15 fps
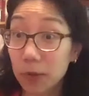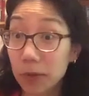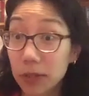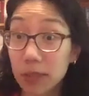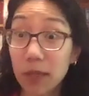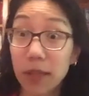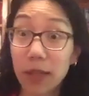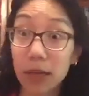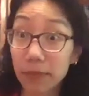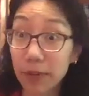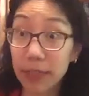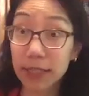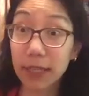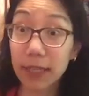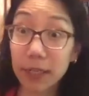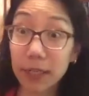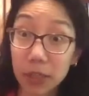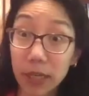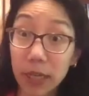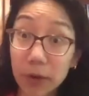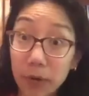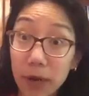We saw a lot of anti-Asian
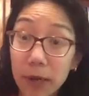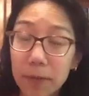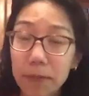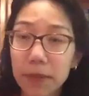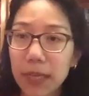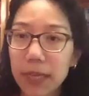hate crimes.